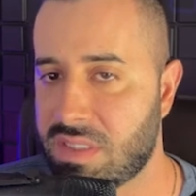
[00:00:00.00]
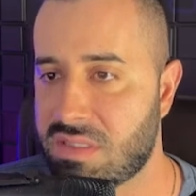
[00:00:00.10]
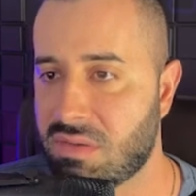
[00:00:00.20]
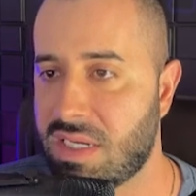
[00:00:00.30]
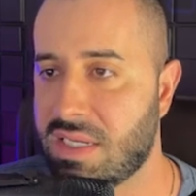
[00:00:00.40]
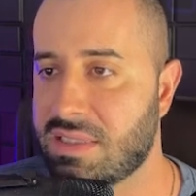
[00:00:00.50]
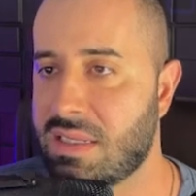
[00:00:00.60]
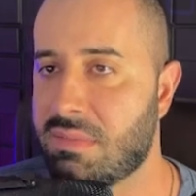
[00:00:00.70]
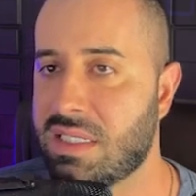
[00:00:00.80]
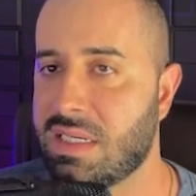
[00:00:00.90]
in the right
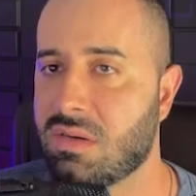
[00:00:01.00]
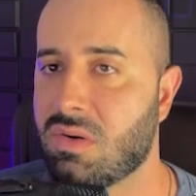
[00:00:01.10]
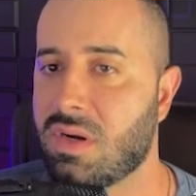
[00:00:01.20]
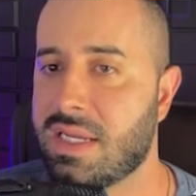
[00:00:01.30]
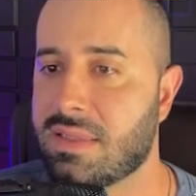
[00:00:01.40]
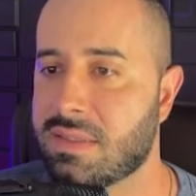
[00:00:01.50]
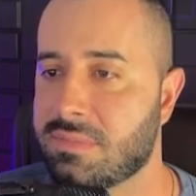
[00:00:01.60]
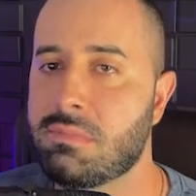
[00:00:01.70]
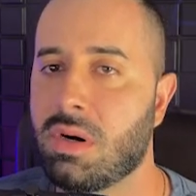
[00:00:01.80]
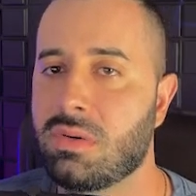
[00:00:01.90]
way. Good.
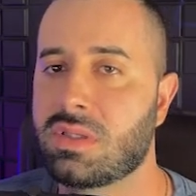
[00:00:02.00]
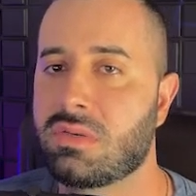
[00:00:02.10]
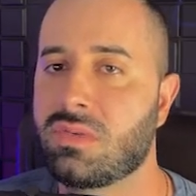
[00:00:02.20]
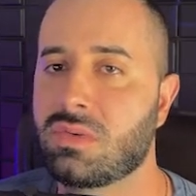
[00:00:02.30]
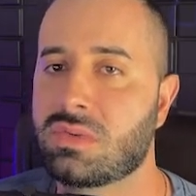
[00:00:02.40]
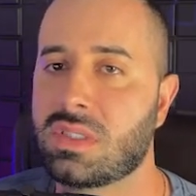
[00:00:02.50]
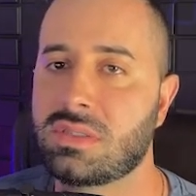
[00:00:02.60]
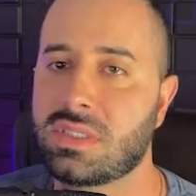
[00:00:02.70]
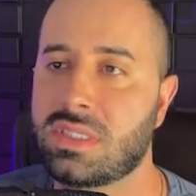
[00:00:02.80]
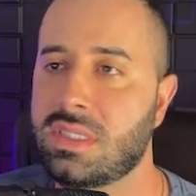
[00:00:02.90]
So back to the
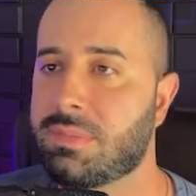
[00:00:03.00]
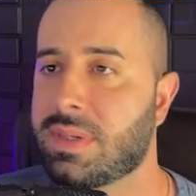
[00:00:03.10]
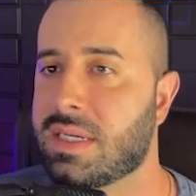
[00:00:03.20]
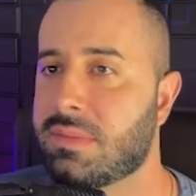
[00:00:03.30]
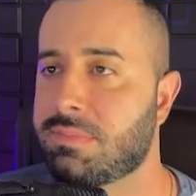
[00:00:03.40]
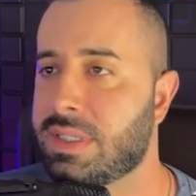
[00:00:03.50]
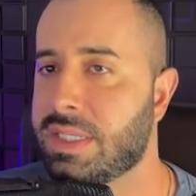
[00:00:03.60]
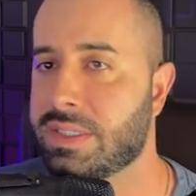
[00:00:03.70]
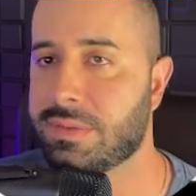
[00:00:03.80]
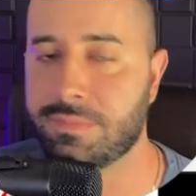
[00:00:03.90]
campaign. Once the
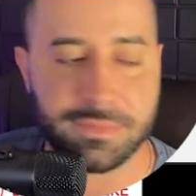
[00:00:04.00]
pixel is